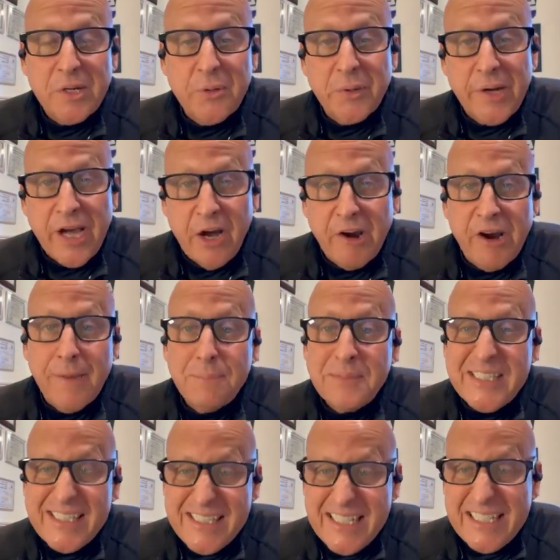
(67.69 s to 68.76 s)
We are up
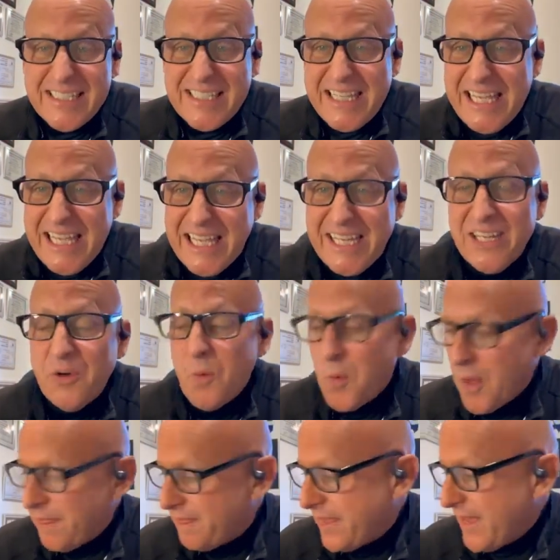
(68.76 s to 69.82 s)
16 to
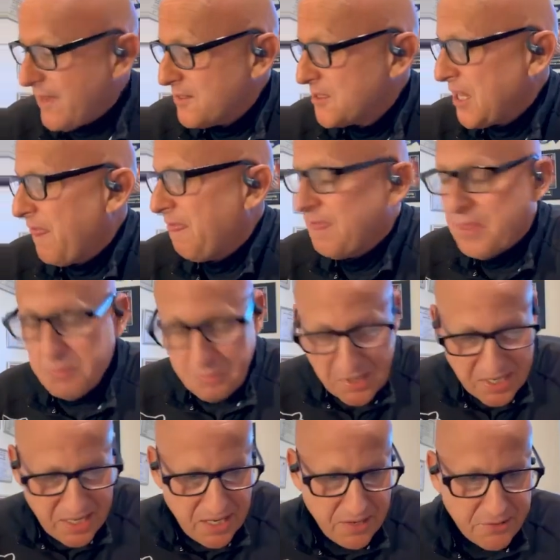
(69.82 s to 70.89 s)

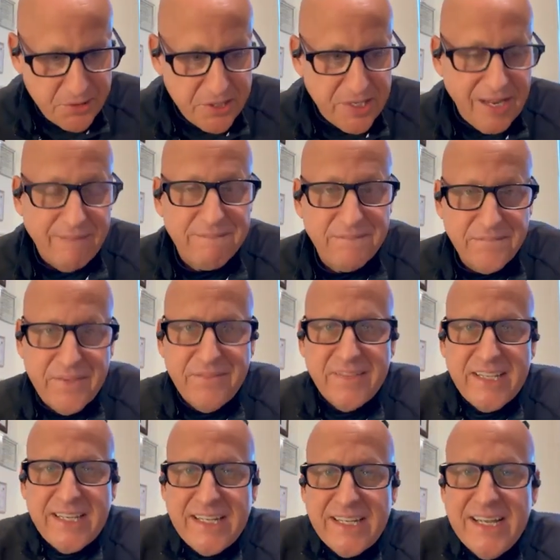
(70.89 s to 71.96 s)

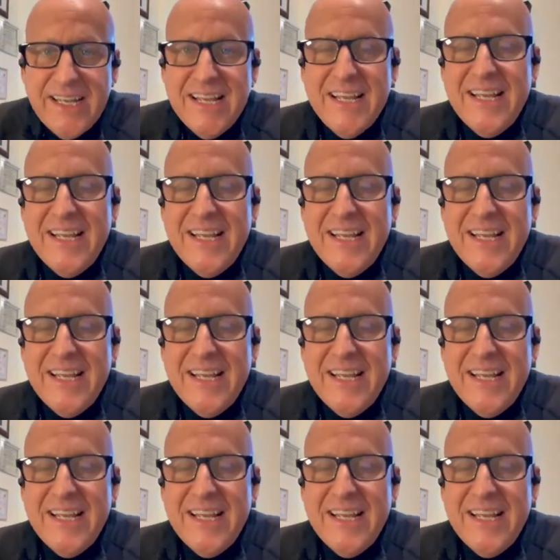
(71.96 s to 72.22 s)
1,315